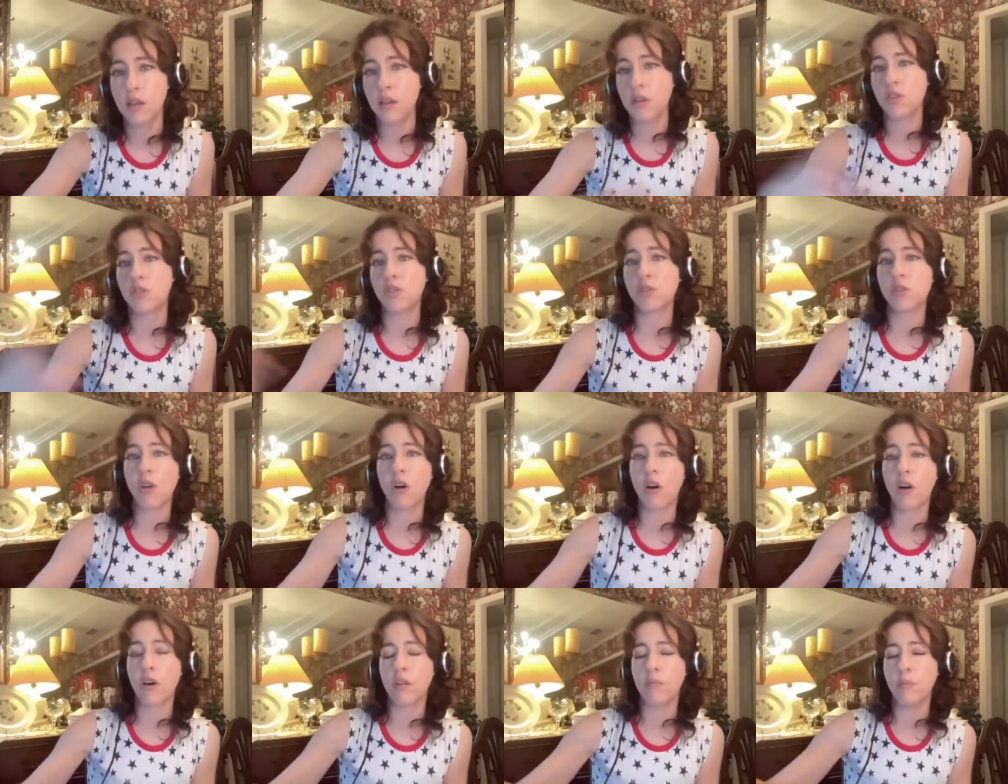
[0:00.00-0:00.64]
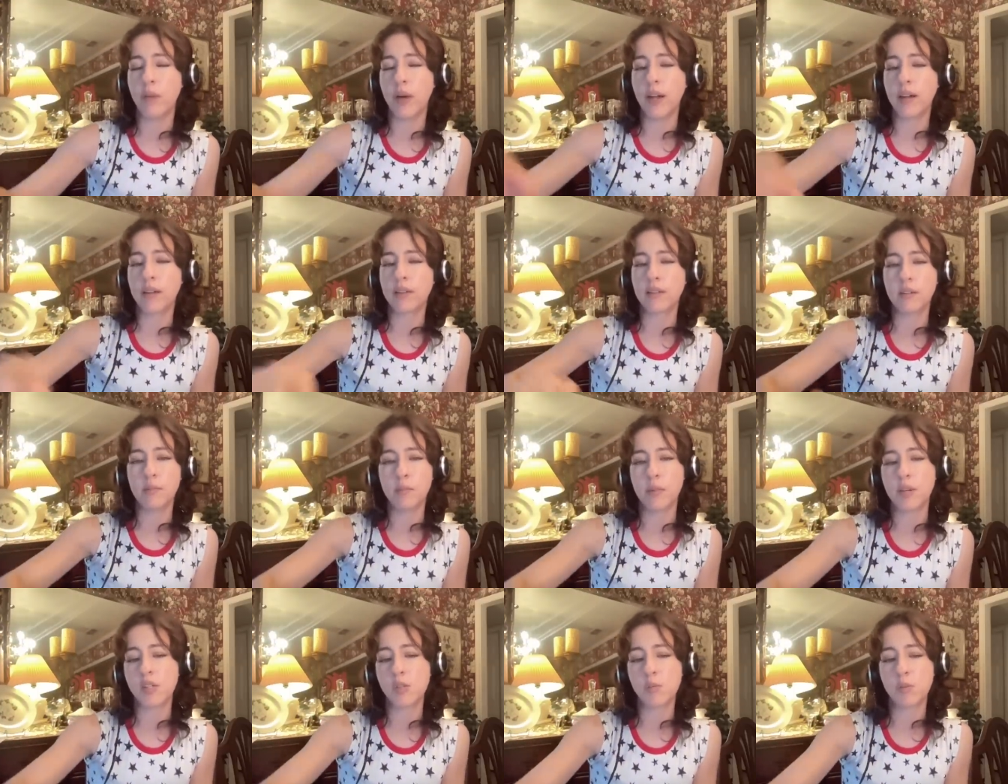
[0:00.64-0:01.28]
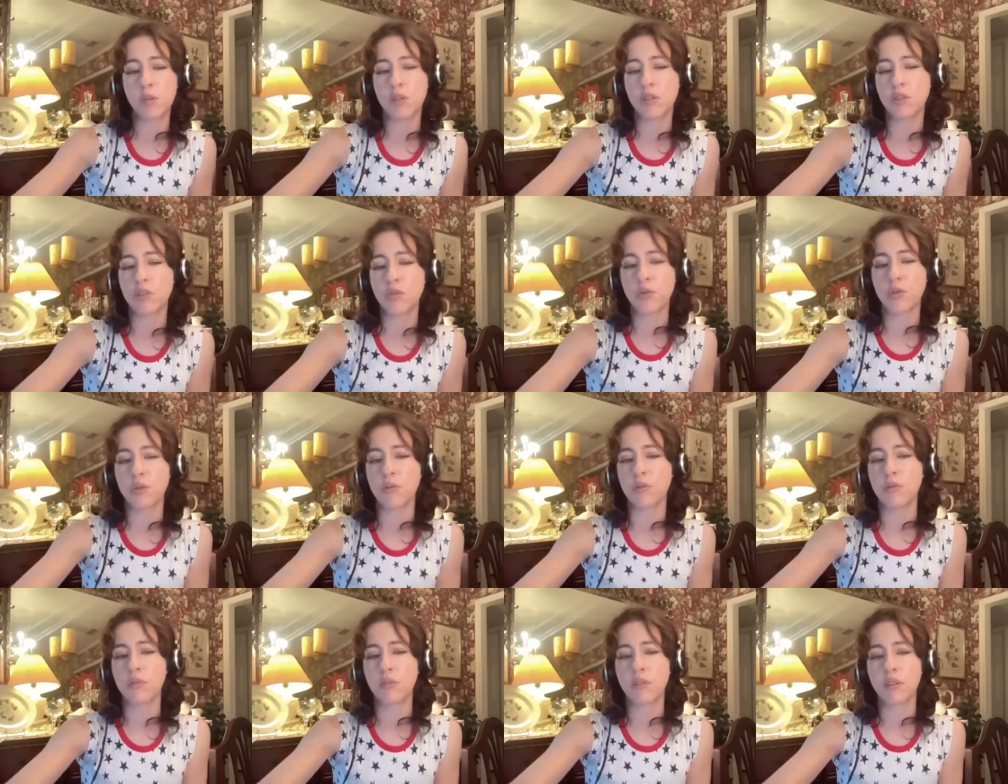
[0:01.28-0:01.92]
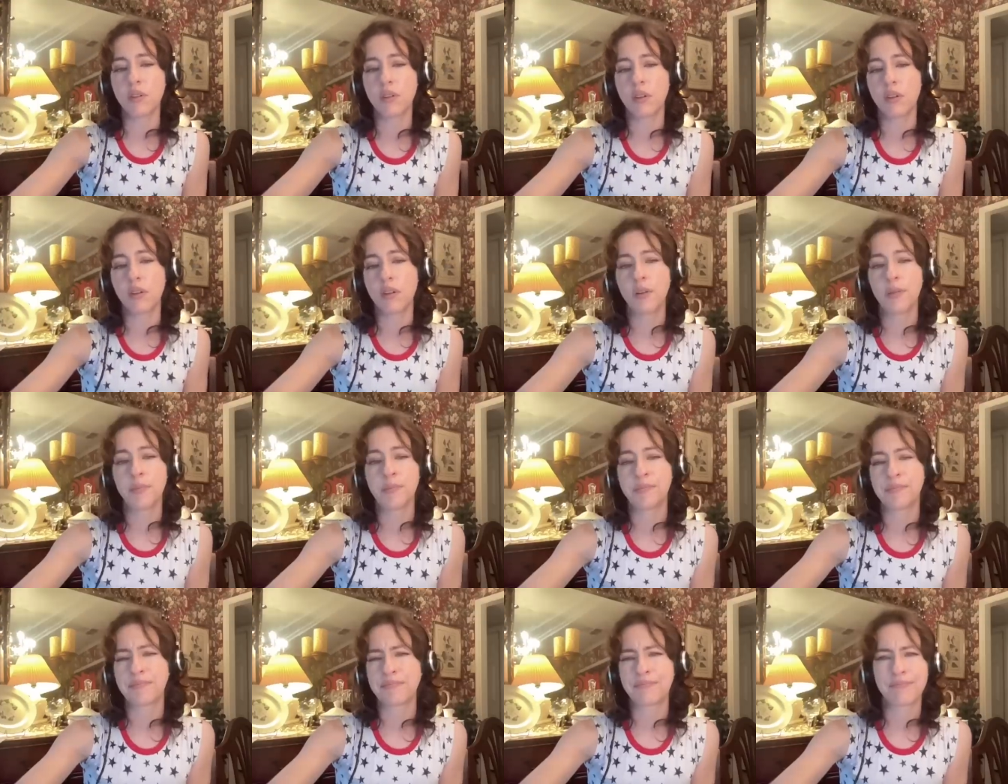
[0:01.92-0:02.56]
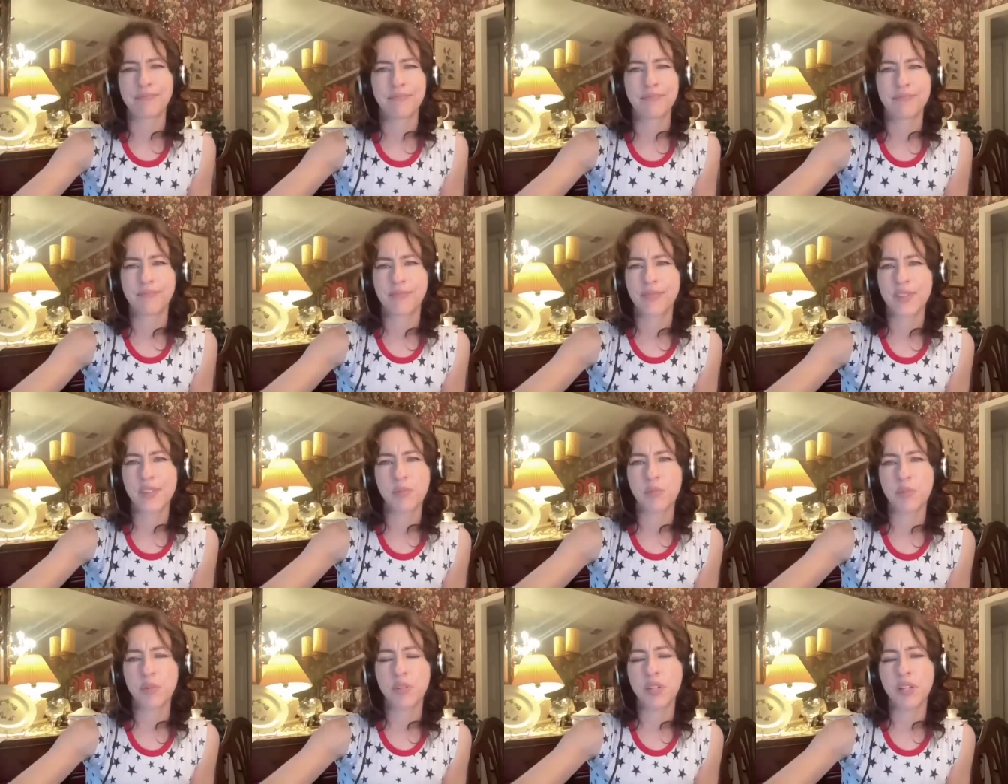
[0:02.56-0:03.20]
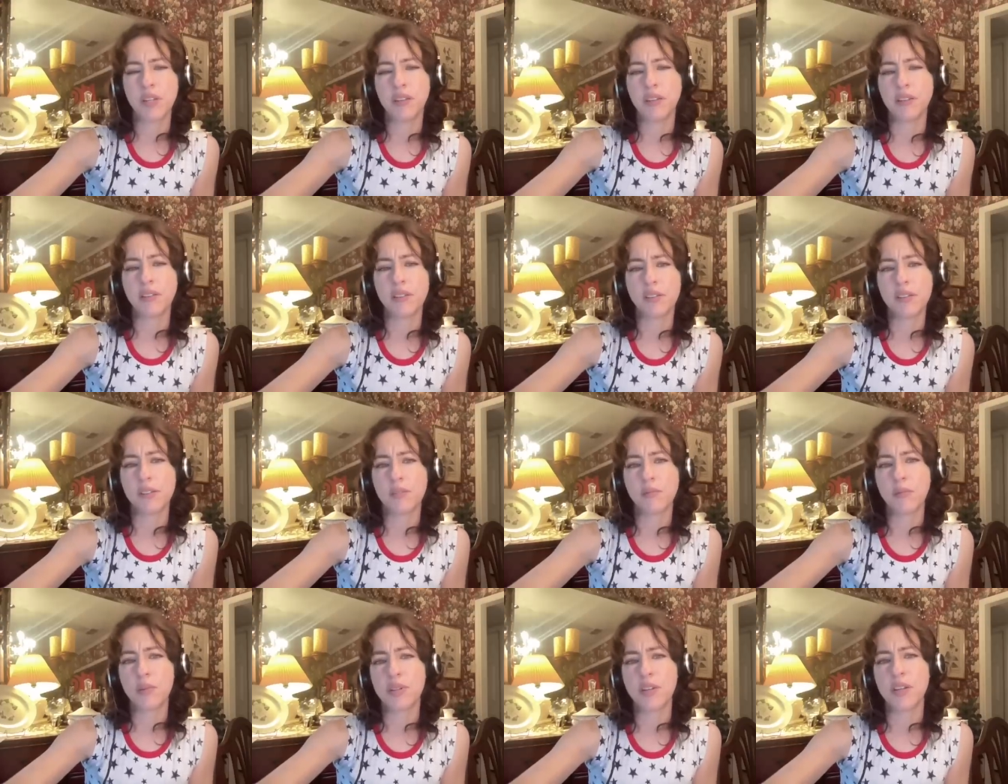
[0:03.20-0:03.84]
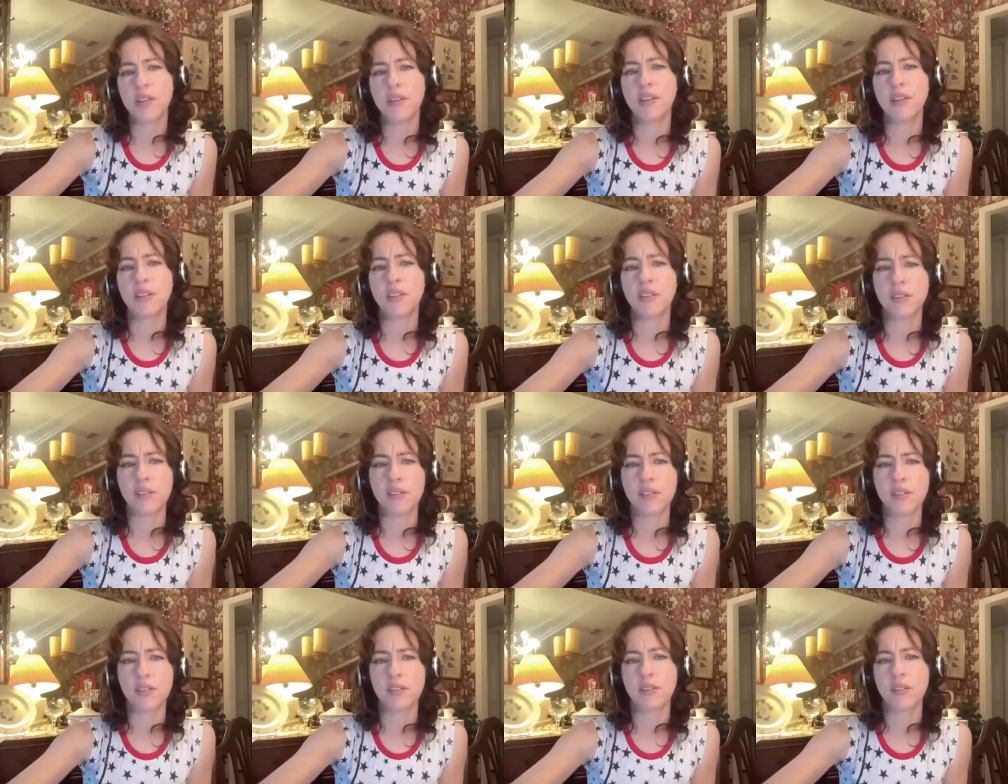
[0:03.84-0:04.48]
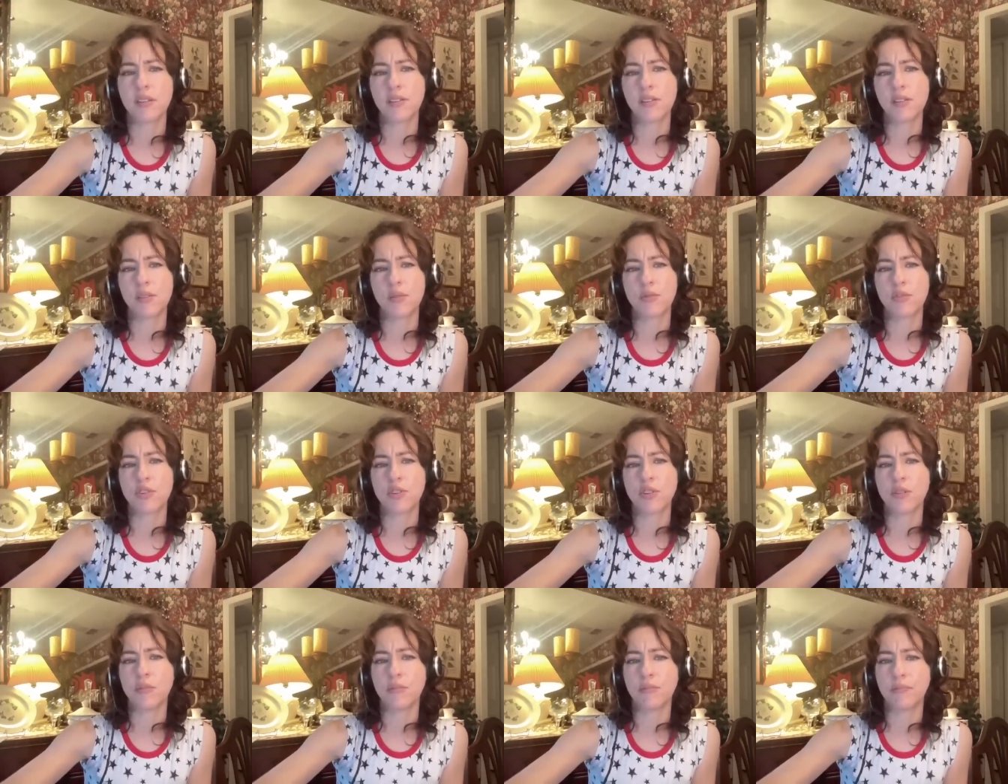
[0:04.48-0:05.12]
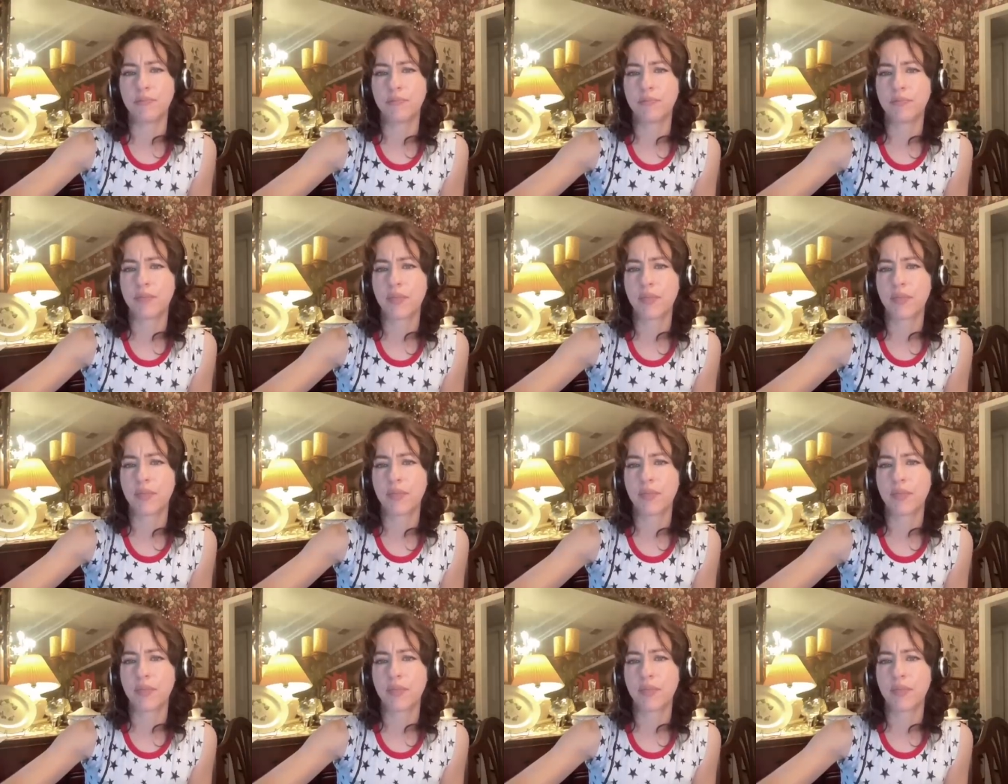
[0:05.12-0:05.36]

just automatically must be the truth it's ridiculous ridiculous assertion